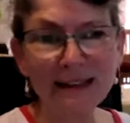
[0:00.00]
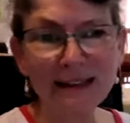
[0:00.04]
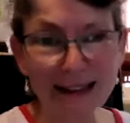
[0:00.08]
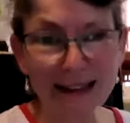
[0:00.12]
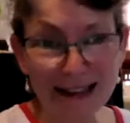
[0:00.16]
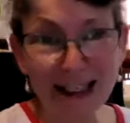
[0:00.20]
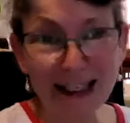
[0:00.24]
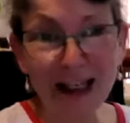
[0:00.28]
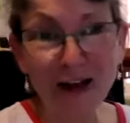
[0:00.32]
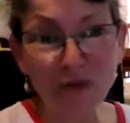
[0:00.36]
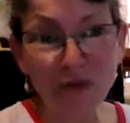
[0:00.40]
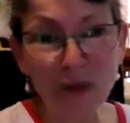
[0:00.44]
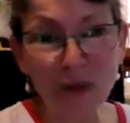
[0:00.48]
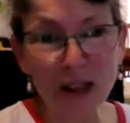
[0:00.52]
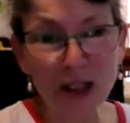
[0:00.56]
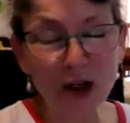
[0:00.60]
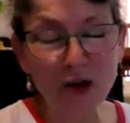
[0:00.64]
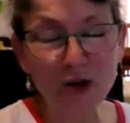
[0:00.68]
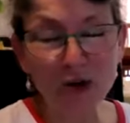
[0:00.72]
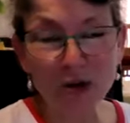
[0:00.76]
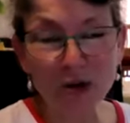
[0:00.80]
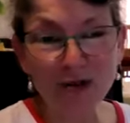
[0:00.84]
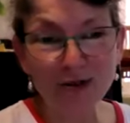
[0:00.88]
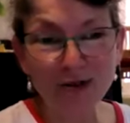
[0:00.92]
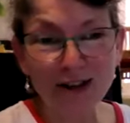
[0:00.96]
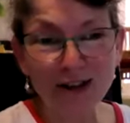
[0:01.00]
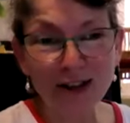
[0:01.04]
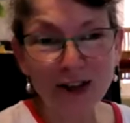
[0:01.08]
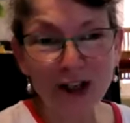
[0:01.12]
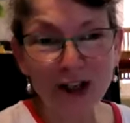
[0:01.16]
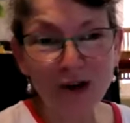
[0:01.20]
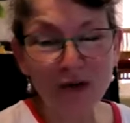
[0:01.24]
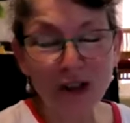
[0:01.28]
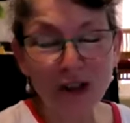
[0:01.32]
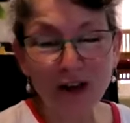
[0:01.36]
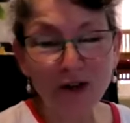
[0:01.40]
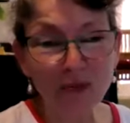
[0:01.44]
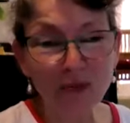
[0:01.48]
Give me those,
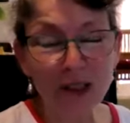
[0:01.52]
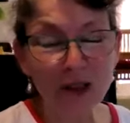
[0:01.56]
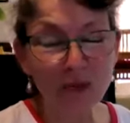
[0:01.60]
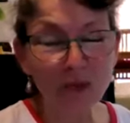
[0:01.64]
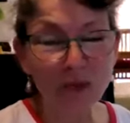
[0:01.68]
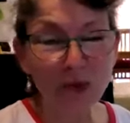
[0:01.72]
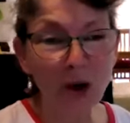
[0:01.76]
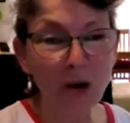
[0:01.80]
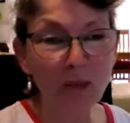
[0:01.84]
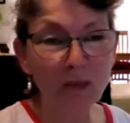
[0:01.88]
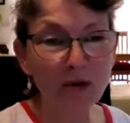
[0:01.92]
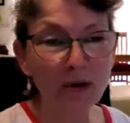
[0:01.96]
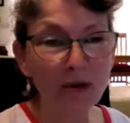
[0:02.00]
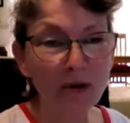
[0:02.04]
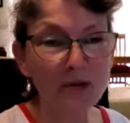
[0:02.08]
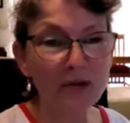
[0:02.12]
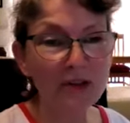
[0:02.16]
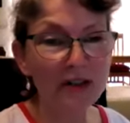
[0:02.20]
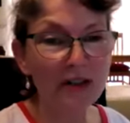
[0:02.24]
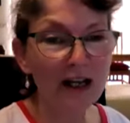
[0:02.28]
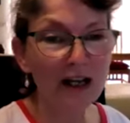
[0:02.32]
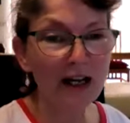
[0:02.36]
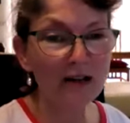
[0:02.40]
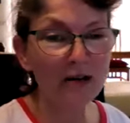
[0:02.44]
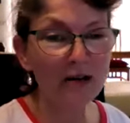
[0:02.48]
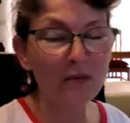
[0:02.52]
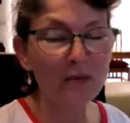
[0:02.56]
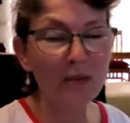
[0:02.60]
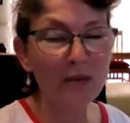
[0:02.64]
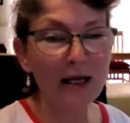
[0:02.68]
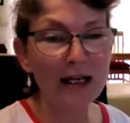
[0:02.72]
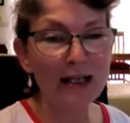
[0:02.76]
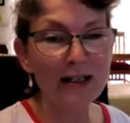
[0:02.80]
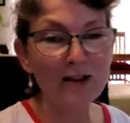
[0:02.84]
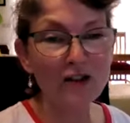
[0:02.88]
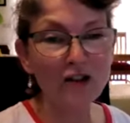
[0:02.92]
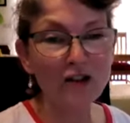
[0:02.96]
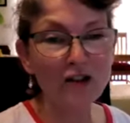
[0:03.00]
give me the problems and I can
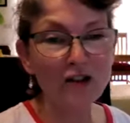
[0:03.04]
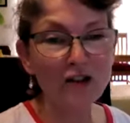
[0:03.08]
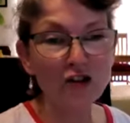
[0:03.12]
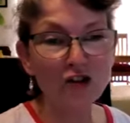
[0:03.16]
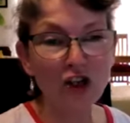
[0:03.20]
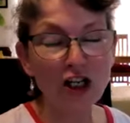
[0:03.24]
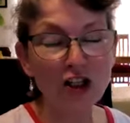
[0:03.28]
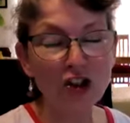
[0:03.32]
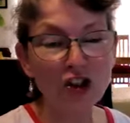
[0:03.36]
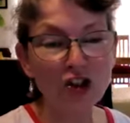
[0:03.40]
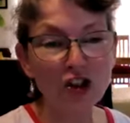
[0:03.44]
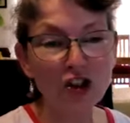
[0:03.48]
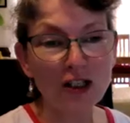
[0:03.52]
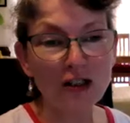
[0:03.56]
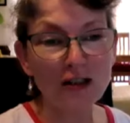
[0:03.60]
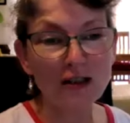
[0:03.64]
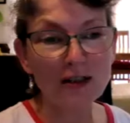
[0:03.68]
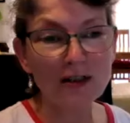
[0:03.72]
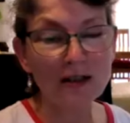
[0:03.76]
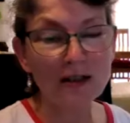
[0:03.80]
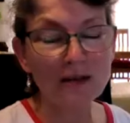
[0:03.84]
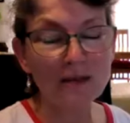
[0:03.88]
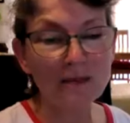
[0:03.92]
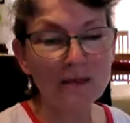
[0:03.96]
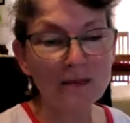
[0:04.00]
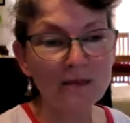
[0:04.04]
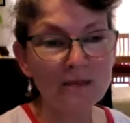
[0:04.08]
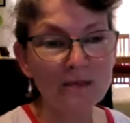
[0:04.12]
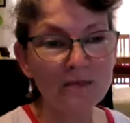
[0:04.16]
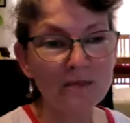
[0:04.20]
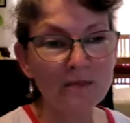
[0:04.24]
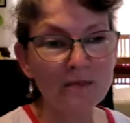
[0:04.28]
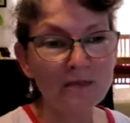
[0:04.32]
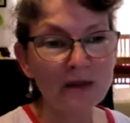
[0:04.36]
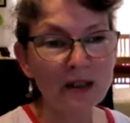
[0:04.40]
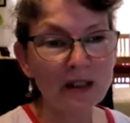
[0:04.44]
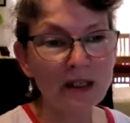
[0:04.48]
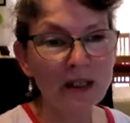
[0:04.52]
make suggestions.
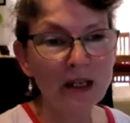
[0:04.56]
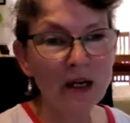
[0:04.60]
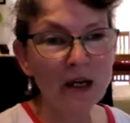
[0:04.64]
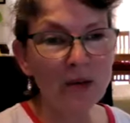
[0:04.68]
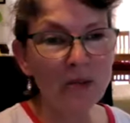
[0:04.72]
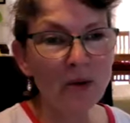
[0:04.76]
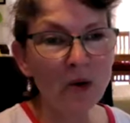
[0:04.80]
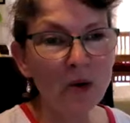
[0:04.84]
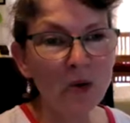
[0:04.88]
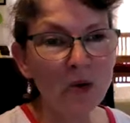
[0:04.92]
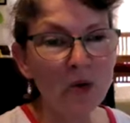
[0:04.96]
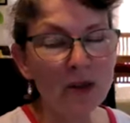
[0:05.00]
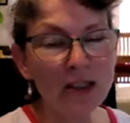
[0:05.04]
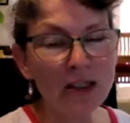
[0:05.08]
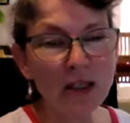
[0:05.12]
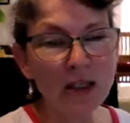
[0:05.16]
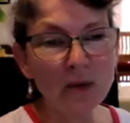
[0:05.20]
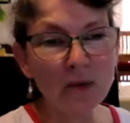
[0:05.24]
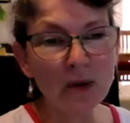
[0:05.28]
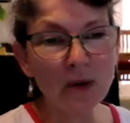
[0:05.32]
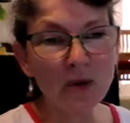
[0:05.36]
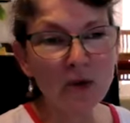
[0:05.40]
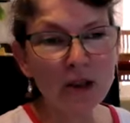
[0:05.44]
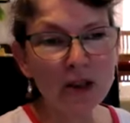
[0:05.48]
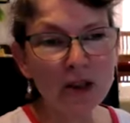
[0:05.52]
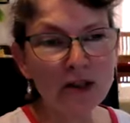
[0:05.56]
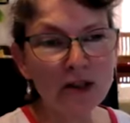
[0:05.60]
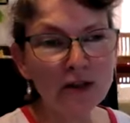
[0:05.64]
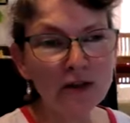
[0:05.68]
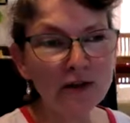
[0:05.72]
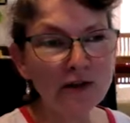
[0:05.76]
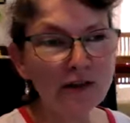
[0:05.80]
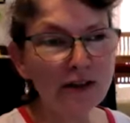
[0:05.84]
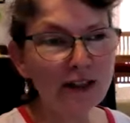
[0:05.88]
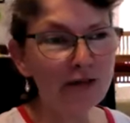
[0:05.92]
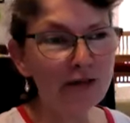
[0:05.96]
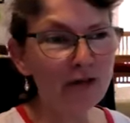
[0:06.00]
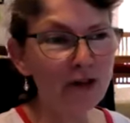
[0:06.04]
But wouldn't it be
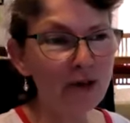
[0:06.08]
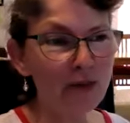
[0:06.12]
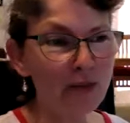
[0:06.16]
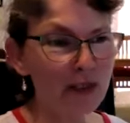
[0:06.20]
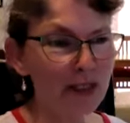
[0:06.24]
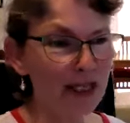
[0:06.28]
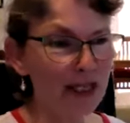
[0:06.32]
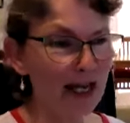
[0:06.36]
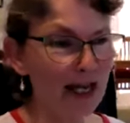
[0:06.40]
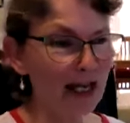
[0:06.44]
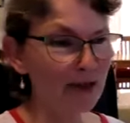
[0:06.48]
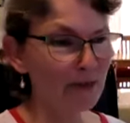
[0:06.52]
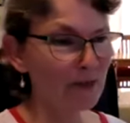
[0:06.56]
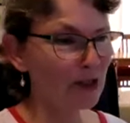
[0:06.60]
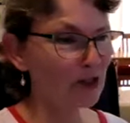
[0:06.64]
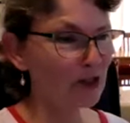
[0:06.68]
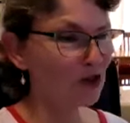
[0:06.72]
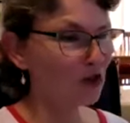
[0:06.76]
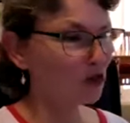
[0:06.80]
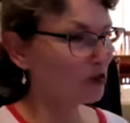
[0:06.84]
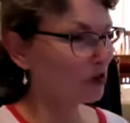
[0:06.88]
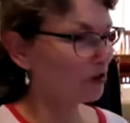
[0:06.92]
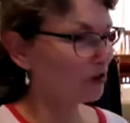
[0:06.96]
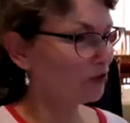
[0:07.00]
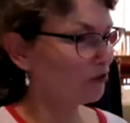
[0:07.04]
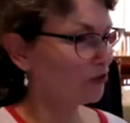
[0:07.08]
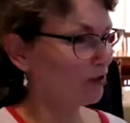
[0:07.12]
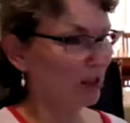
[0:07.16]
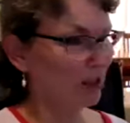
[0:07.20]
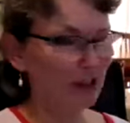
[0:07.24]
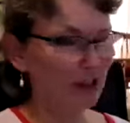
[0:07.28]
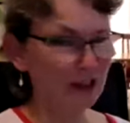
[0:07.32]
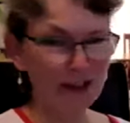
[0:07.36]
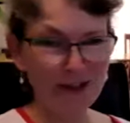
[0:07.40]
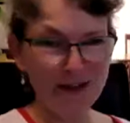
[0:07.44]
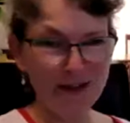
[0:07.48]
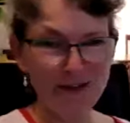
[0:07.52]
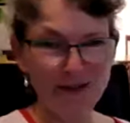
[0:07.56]
wonderful if we became a sort of
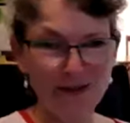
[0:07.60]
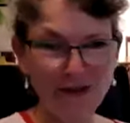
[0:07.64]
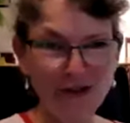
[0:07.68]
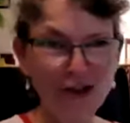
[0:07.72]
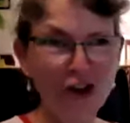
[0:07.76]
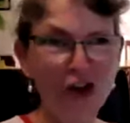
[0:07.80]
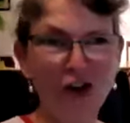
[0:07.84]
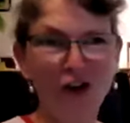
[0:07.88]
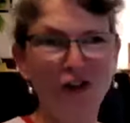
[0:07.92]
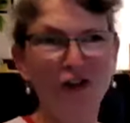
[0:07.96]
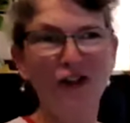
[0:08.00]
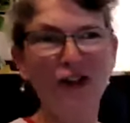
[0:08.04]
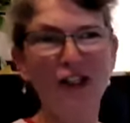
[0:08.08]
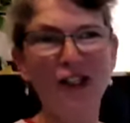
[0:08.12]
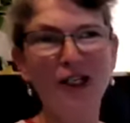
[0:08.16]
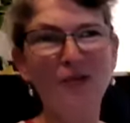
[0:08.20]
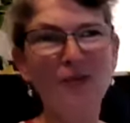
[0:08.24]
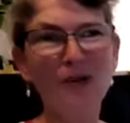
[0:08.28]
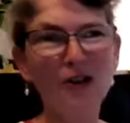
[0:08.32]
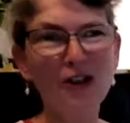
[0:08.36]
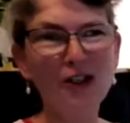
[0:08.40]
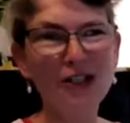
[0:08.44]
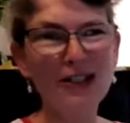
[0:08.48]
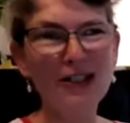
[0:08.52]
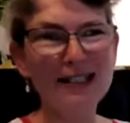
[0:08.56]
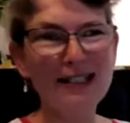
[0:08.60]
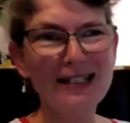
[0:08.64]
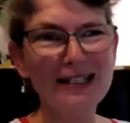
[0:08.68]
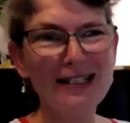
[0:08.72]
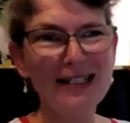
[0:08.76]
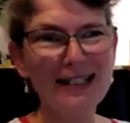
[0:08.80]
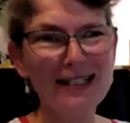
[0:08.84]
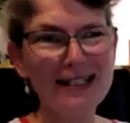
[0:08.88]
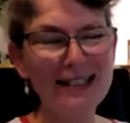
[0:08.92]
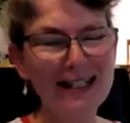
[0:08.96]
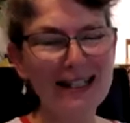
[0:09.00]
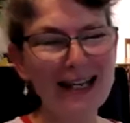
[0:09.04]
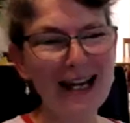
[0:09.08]
Norfolk community to
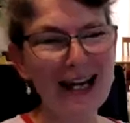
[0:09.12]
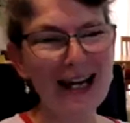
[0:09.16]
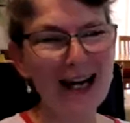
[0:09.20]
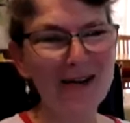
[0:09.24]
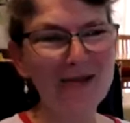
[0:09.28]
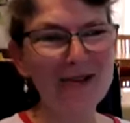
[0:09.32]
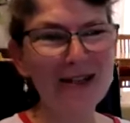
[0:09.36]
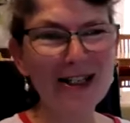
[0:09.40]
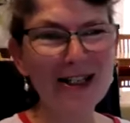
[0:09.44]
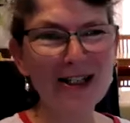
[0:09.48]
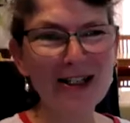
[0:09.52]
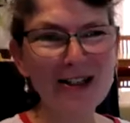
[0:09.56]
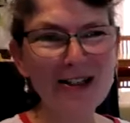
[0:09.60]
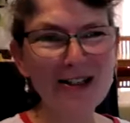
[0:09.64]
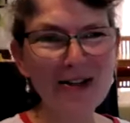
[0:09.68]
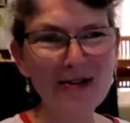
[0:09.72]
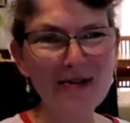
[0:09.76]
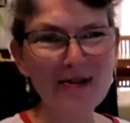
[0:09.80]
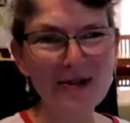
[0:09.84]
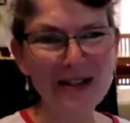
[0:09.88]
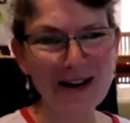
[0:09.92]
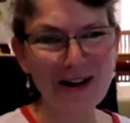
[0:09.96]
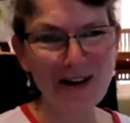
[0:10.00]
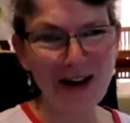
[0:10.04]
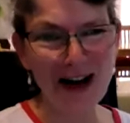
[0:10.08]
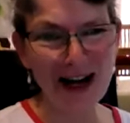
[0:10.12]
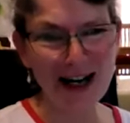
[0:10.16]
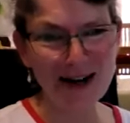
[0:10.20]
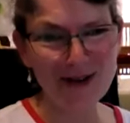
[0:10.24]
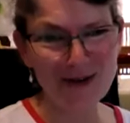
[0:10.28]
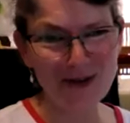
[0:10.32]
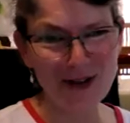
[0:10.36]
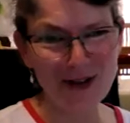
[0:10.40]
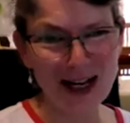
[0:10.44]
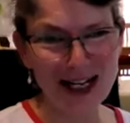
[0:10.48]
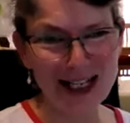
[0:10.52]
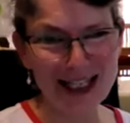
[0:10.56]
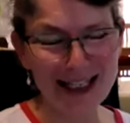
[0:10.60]
see how we can do with our
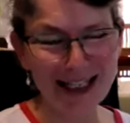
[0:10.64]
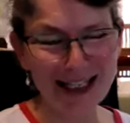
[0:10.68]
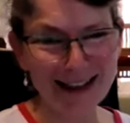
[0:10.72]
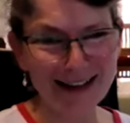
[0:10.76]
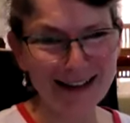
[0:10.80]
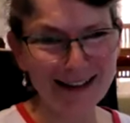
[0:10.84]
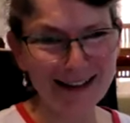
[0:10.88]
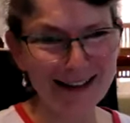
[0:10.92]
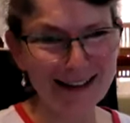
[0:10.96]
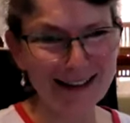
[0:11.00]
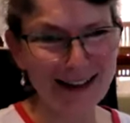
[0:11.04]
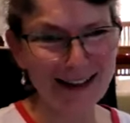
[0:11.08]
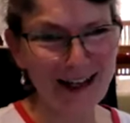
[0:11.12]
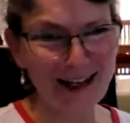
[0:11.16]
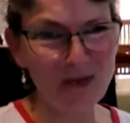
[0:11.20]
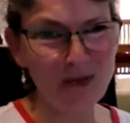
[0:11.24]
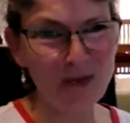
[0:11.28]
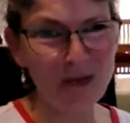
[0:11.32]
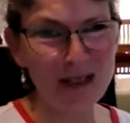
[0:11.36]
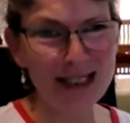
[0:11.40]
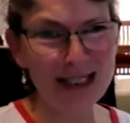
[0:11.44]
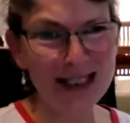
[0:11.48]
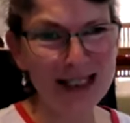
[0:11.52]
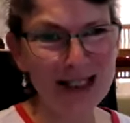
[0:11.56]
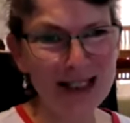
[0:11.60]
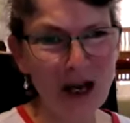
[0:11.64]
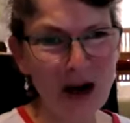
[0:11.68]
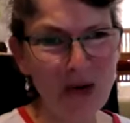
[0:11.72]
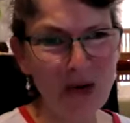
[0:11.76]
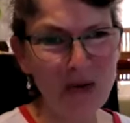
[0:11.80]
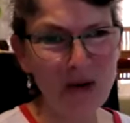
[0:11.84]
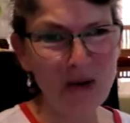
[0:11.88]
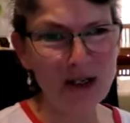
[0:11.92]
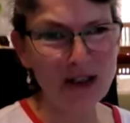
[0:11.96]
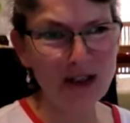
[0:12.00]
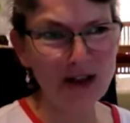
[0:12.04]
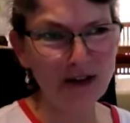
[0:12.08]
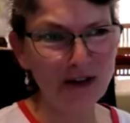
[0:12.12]
handwriting? That would be so
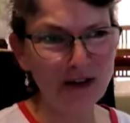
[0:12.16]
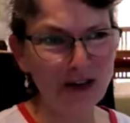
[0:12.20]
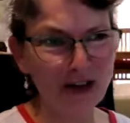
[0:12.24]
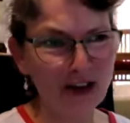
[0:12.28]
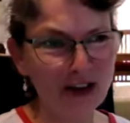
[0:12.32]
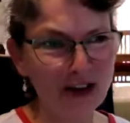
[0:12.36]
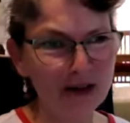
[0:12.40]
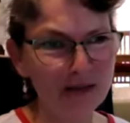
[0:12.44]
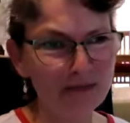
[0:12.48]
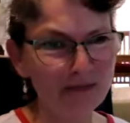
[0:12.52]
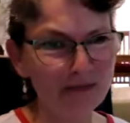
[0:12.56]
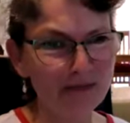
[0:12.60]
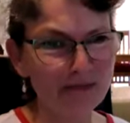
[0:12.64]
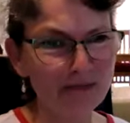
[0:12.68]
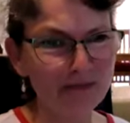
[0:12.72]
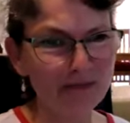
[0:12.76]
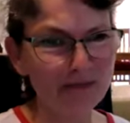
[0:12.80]
wonderful.